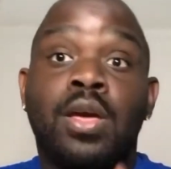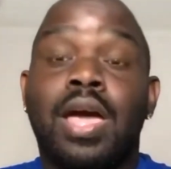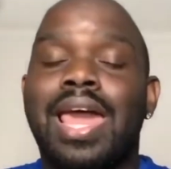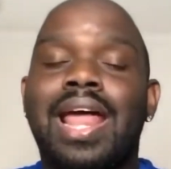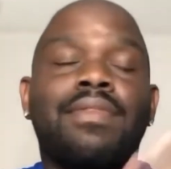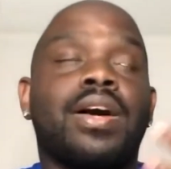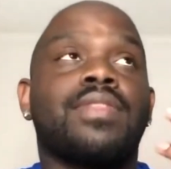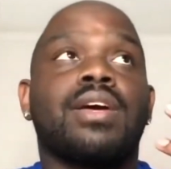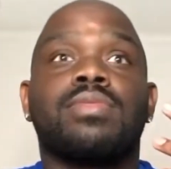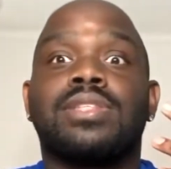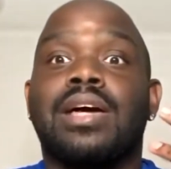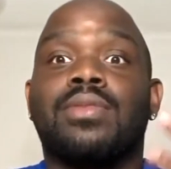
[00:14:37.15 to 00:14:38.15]
And I thought that
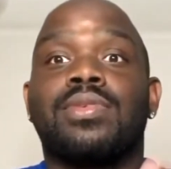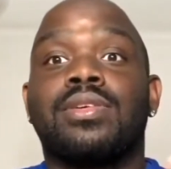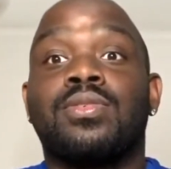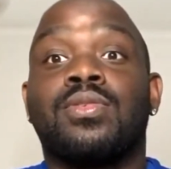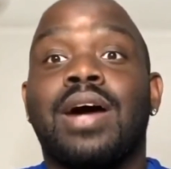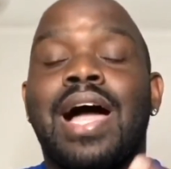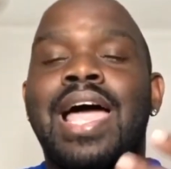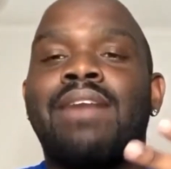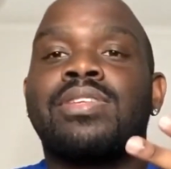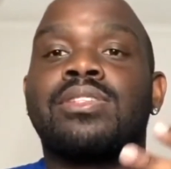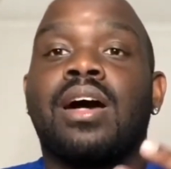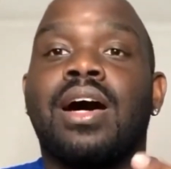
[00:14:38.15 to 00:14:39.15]
was really cool. I
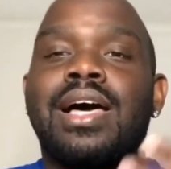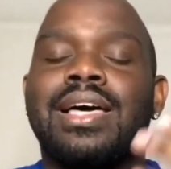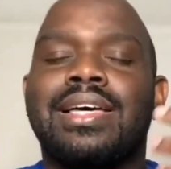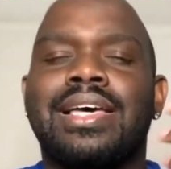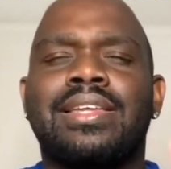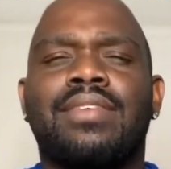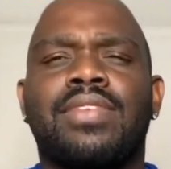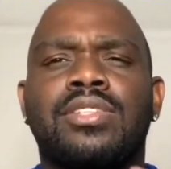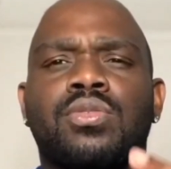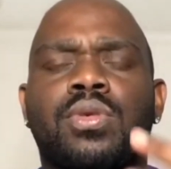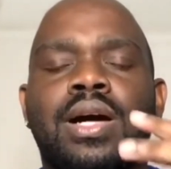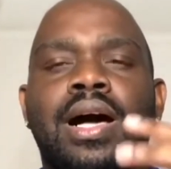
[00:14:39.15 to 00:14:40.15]
haven't saw an
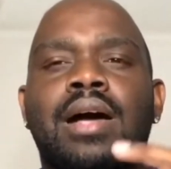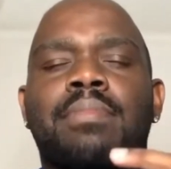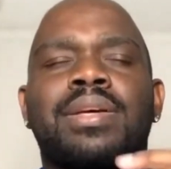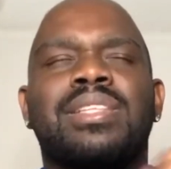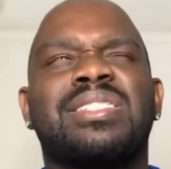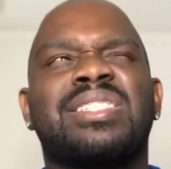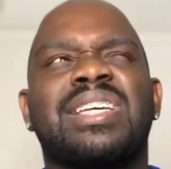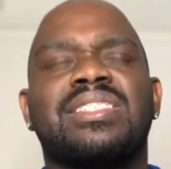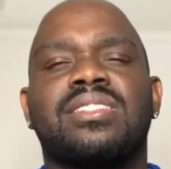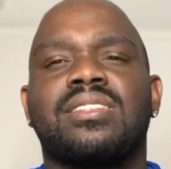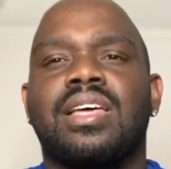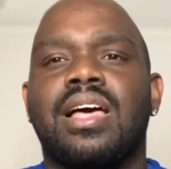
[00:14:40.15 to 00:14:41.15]
individual cockpit
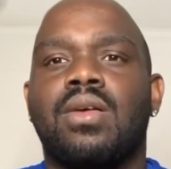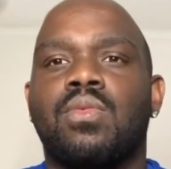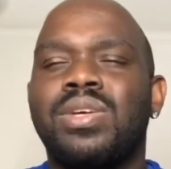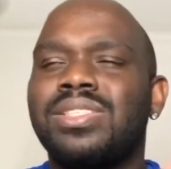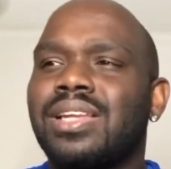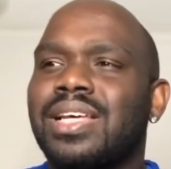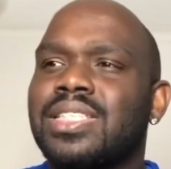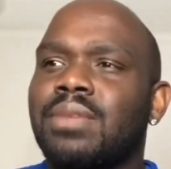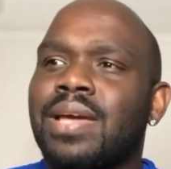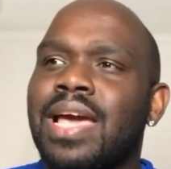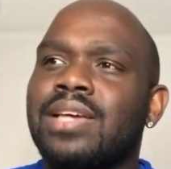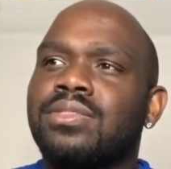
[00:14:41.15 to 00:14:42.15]
since, when's the last time
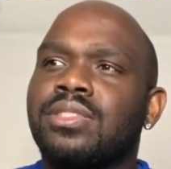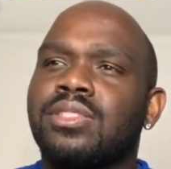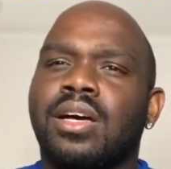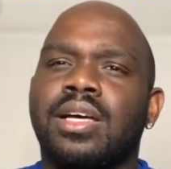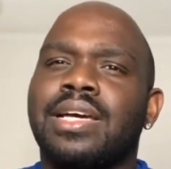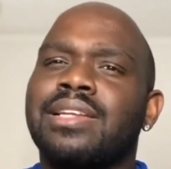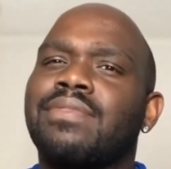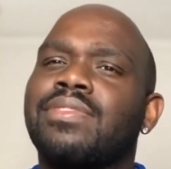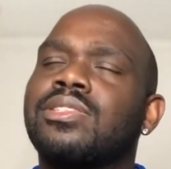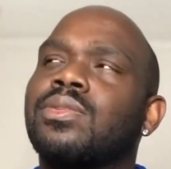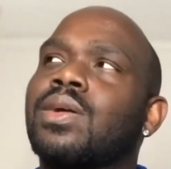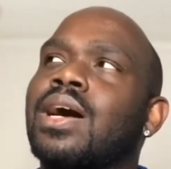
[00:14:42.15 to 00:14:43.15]
we actually saw an
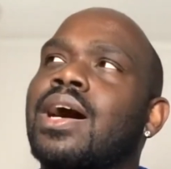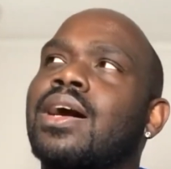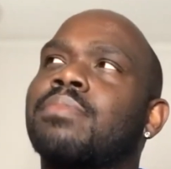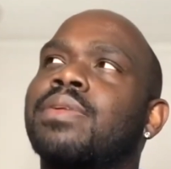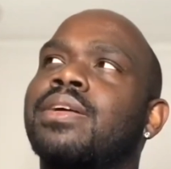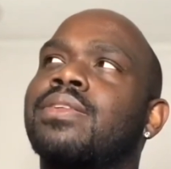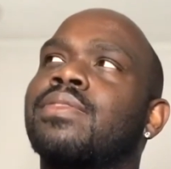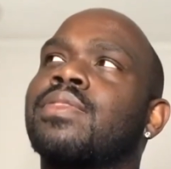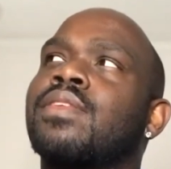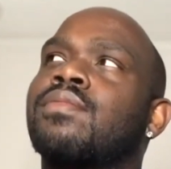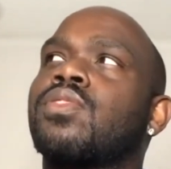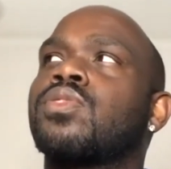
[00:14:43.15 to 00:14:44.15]
individual cockpit
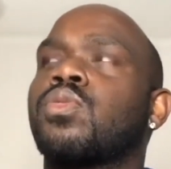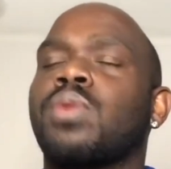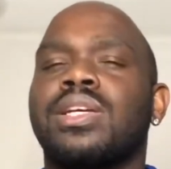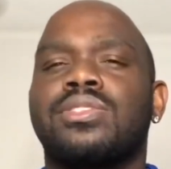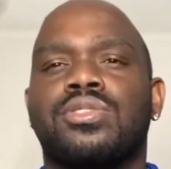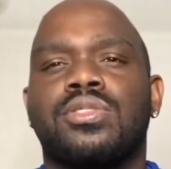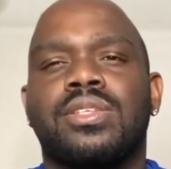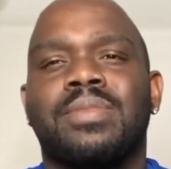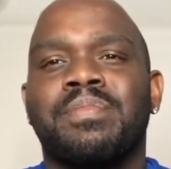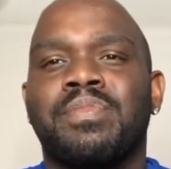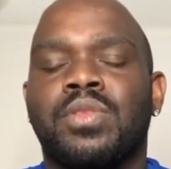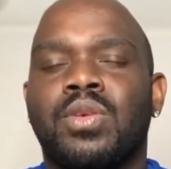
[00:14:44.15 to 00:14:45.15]
for the Rangers?
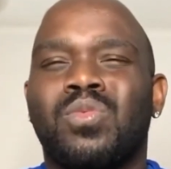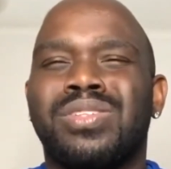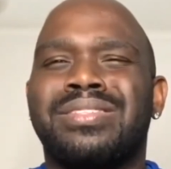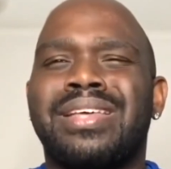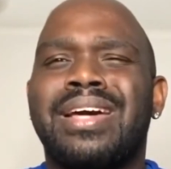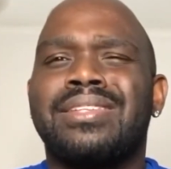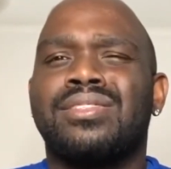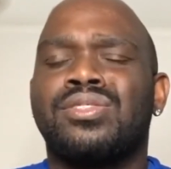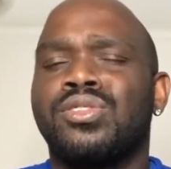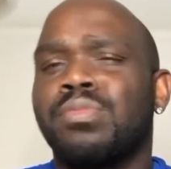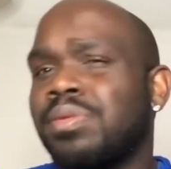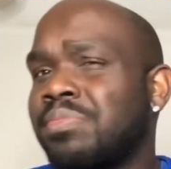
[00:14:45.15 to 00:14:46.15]
Was that
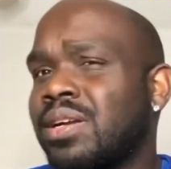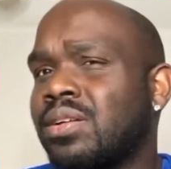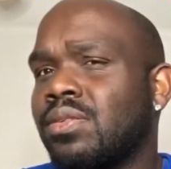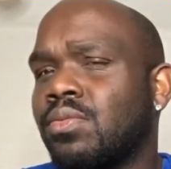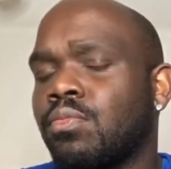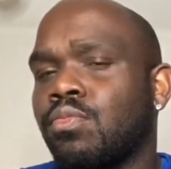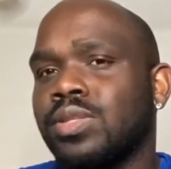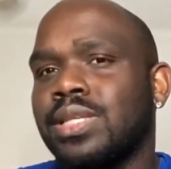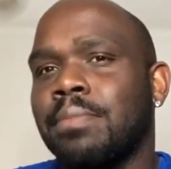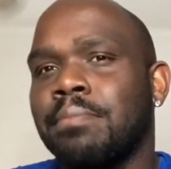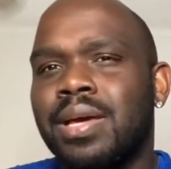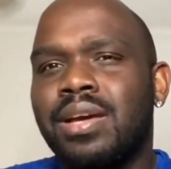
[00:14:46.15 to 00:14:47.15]

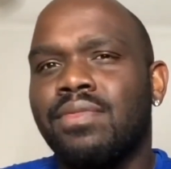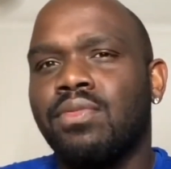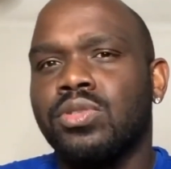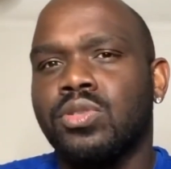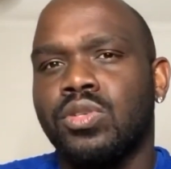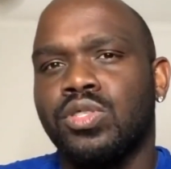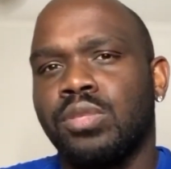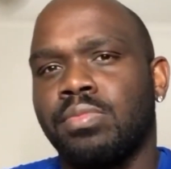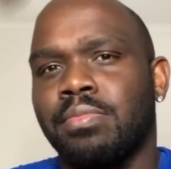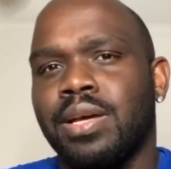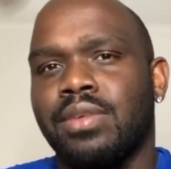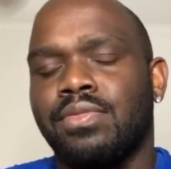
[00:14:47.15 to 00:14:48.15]
Megaforce or Super
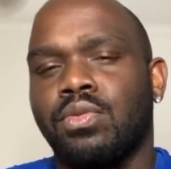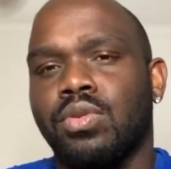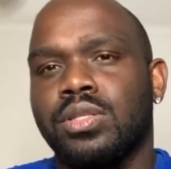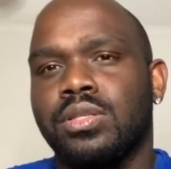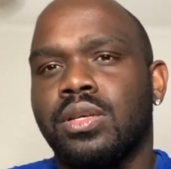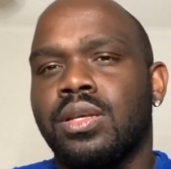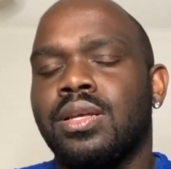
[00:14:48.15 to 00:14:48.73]
Megaforce?